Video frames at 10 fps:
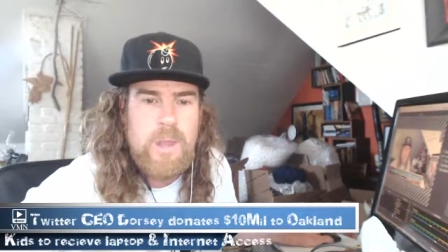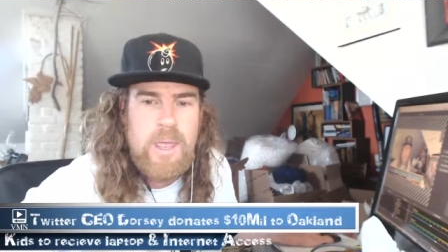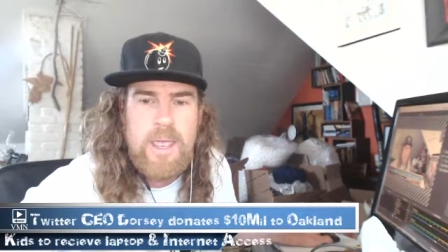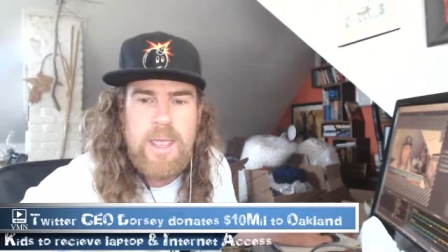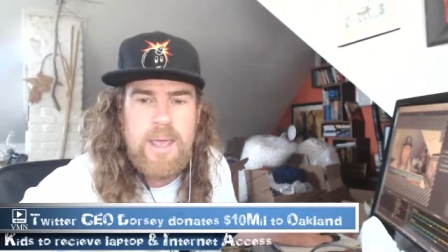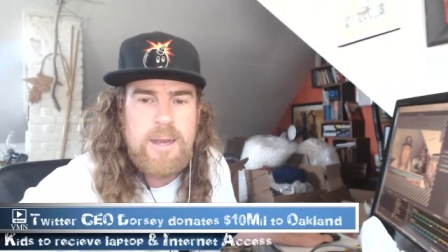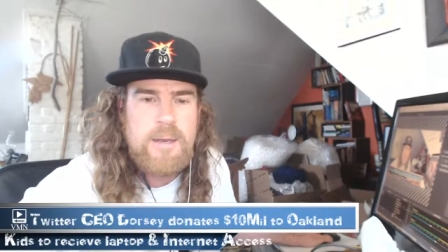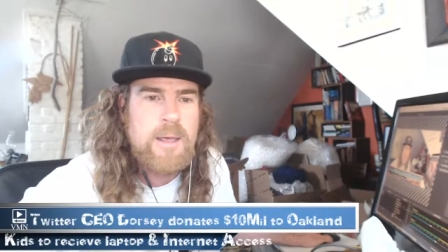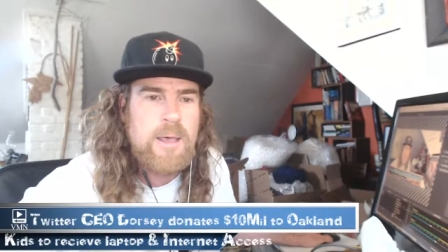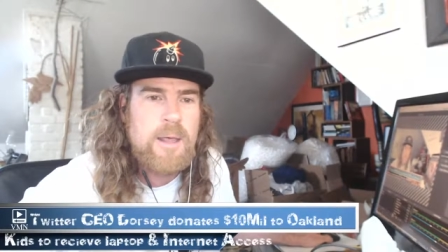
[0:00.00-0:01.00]

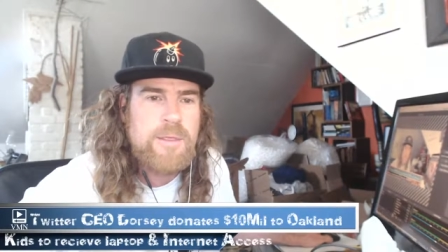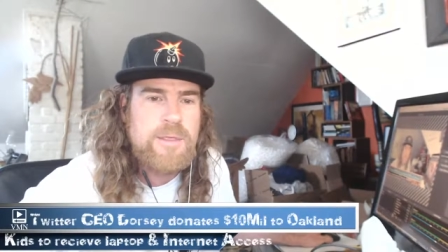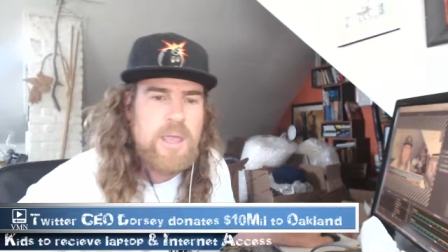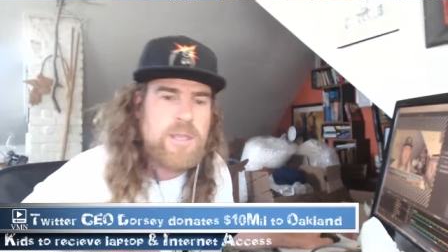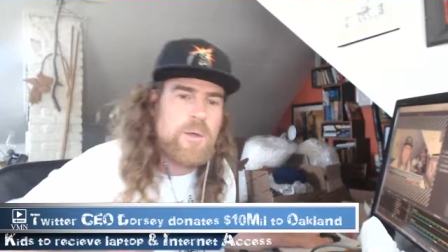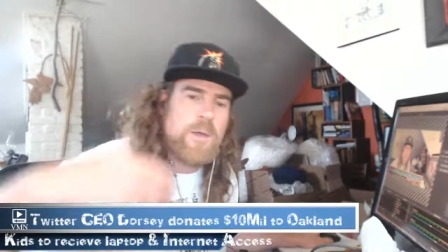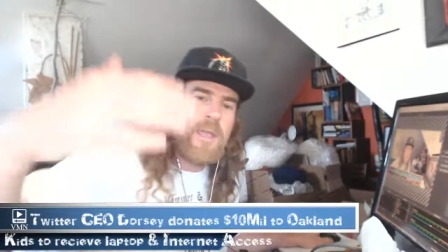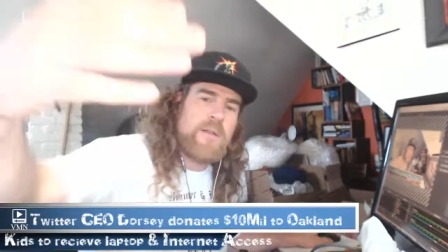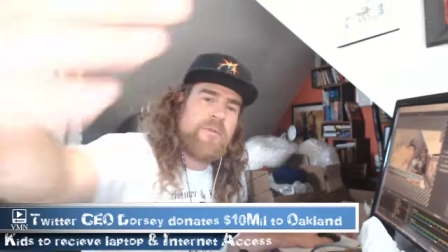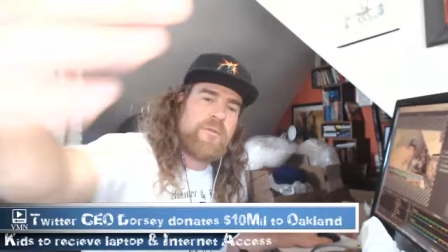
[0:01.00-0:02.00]
and uh, thank you
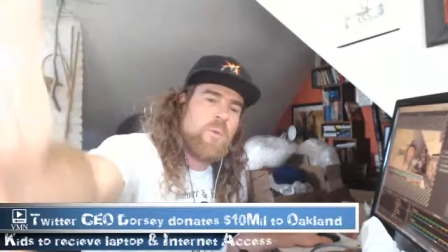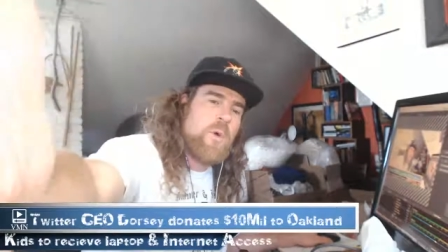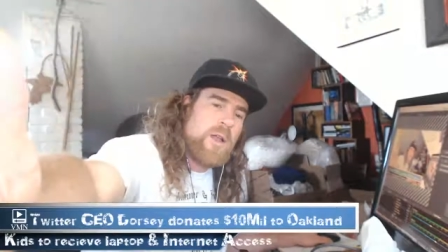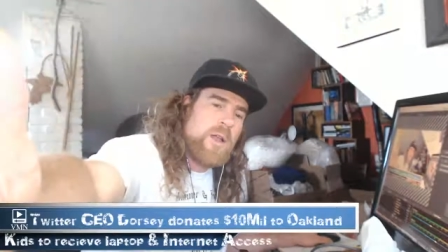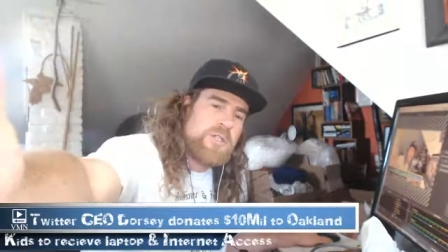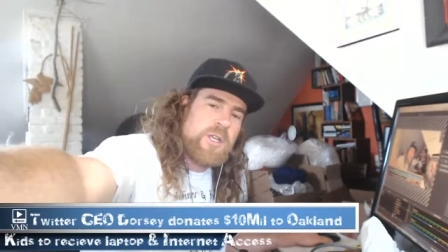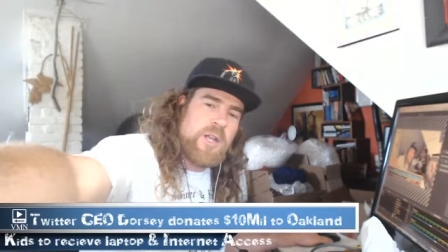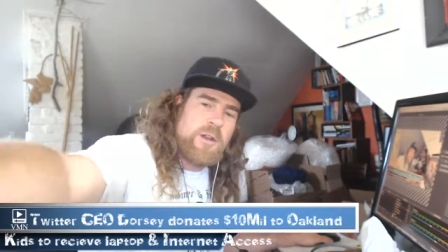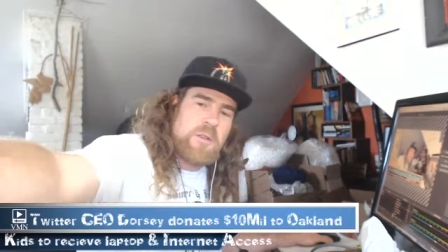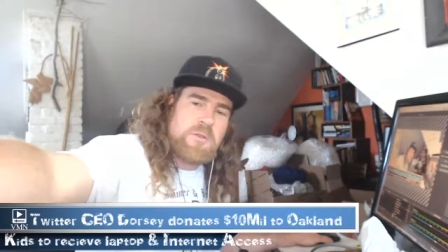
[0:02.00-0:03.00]
again for watching. I
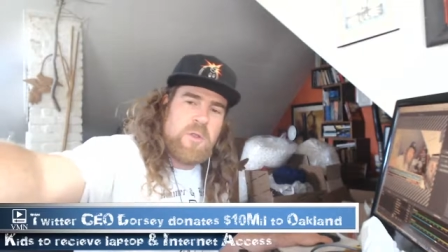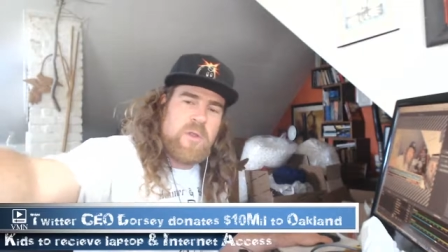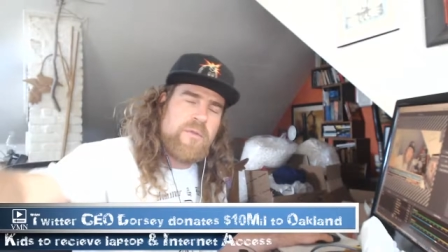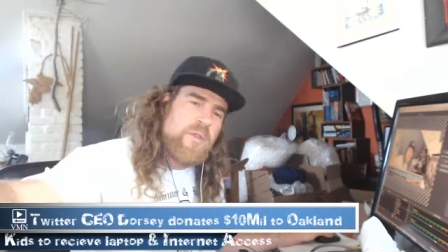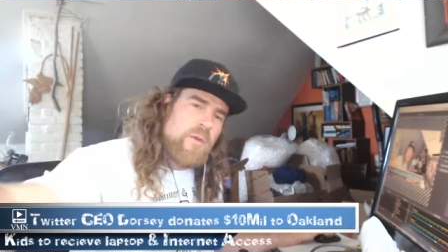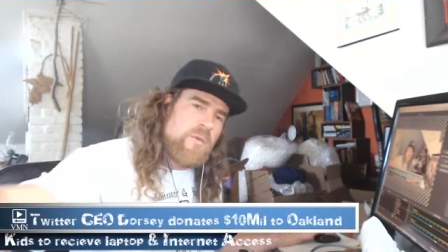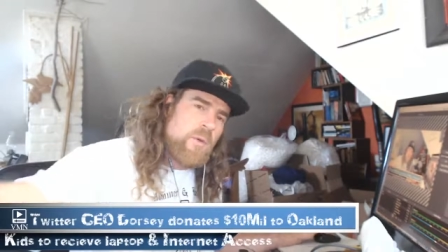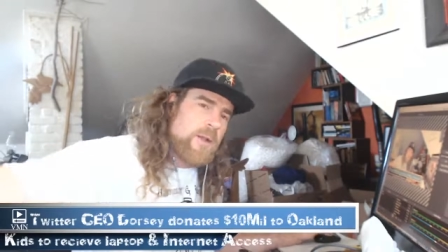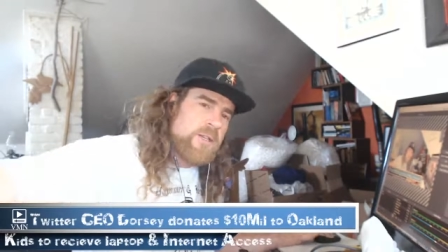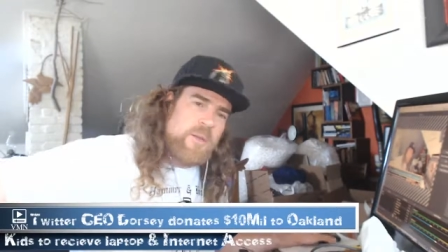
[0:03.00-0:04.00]
know there's only a few of you
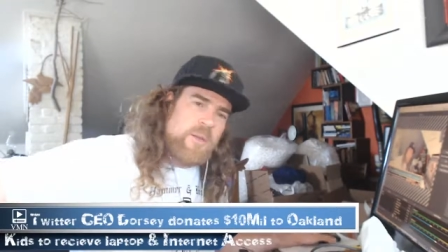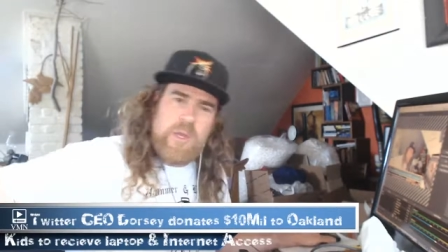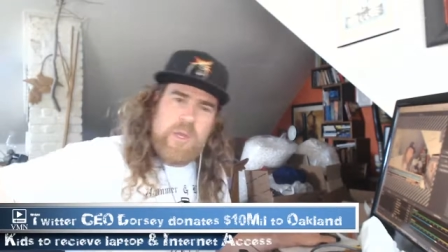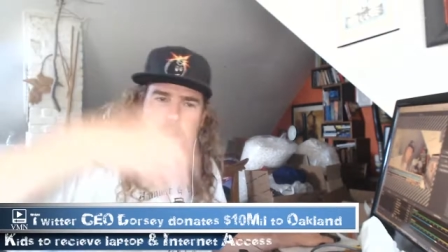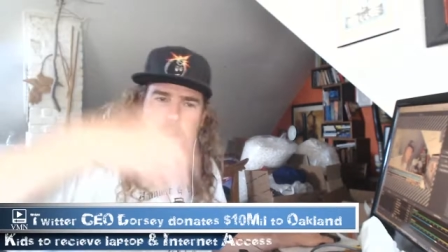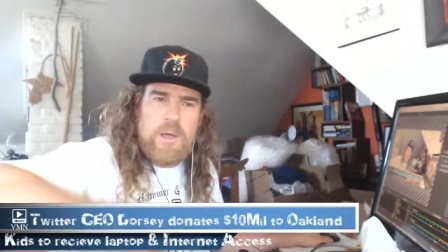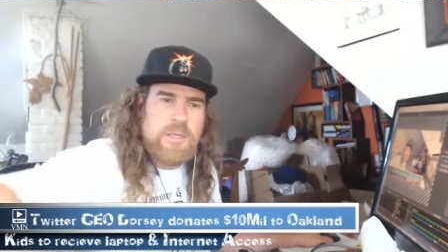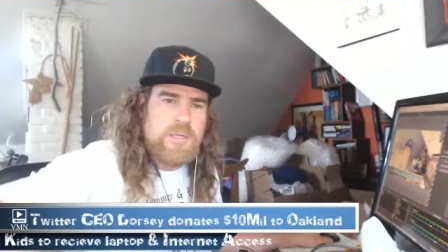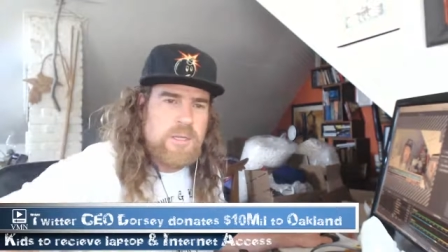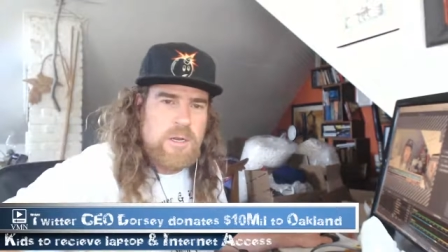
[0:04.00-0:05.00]
watching, but you know what?
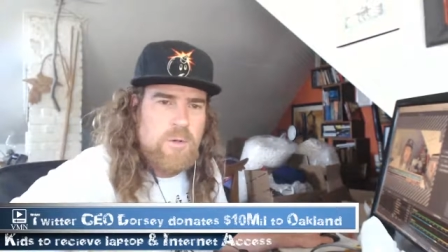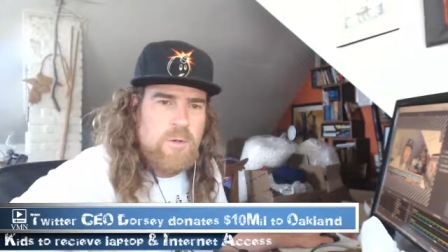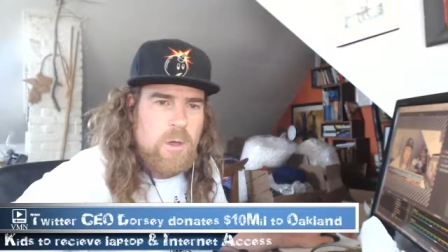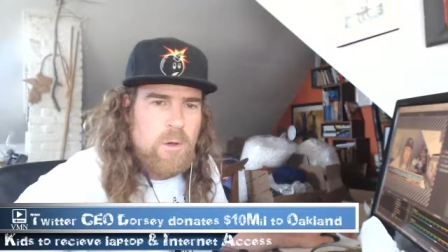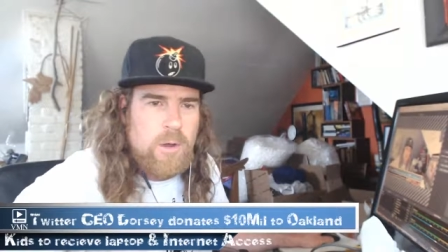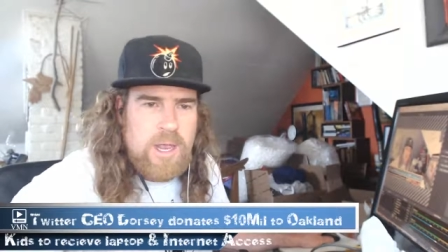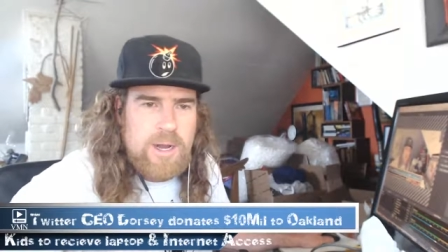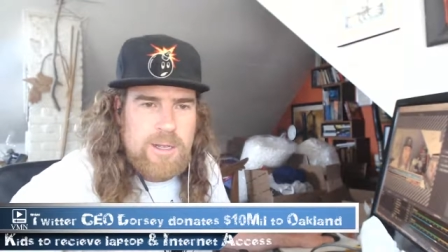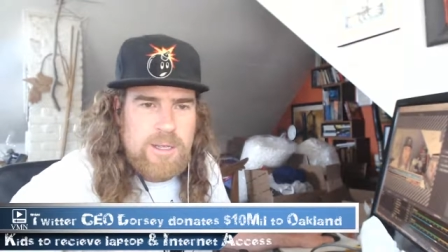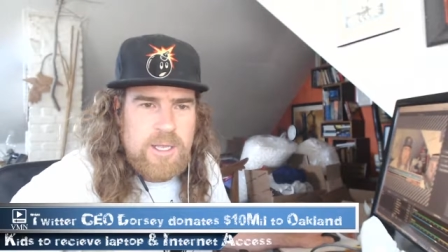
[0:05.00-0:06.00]
This is going to grow
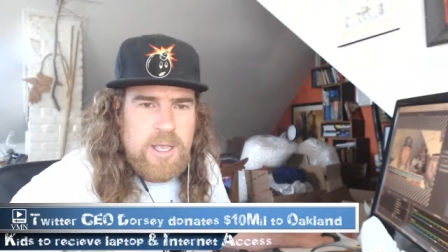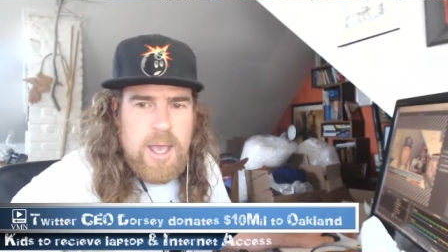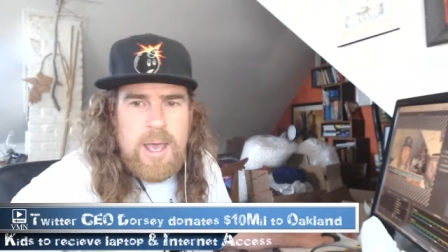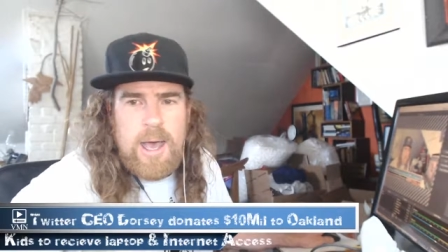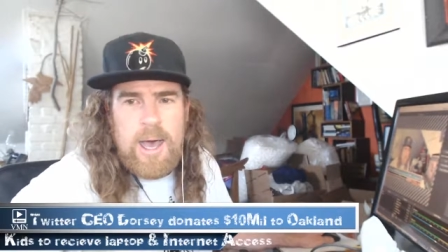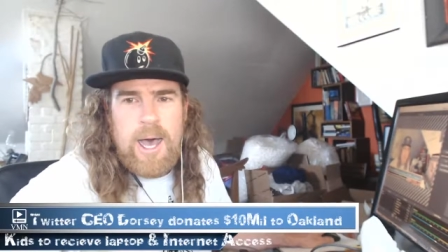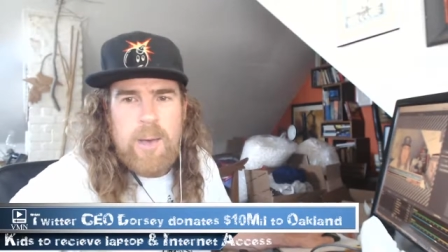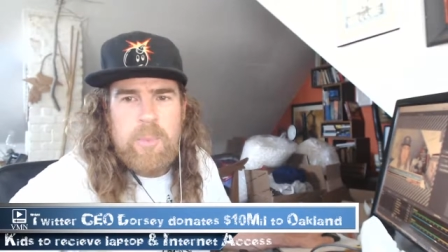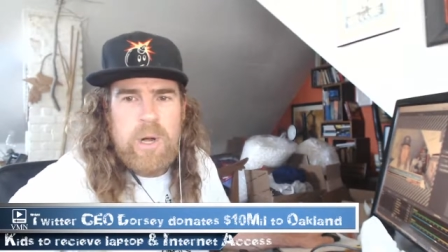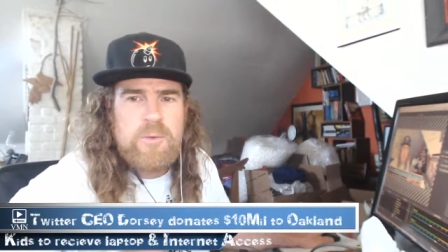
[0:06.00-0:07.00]
organically. Uh,
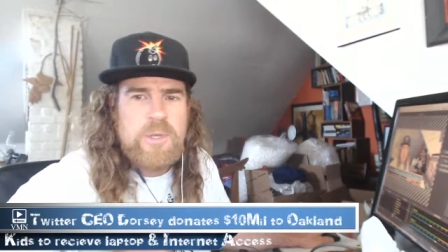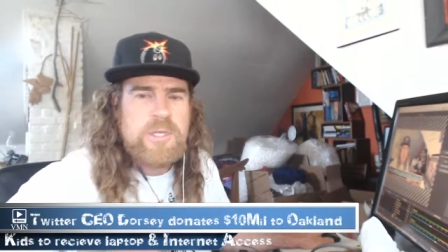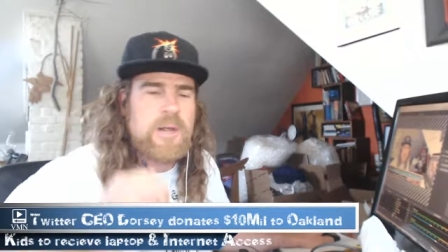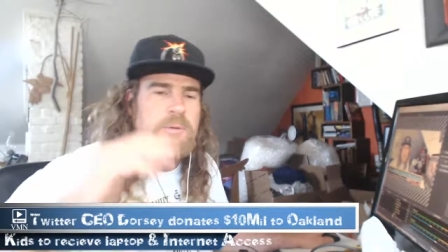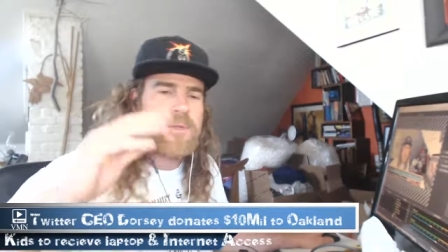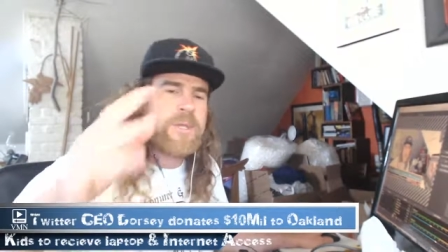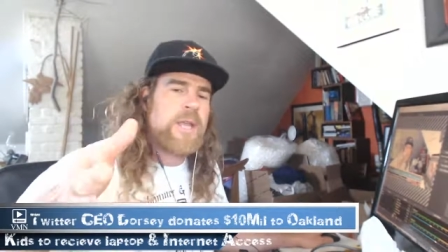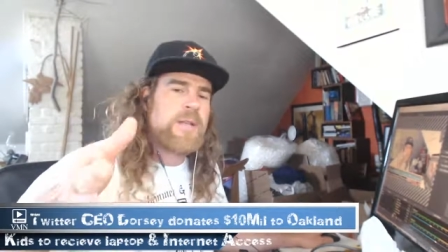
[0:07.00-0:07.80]
part of the reason I was late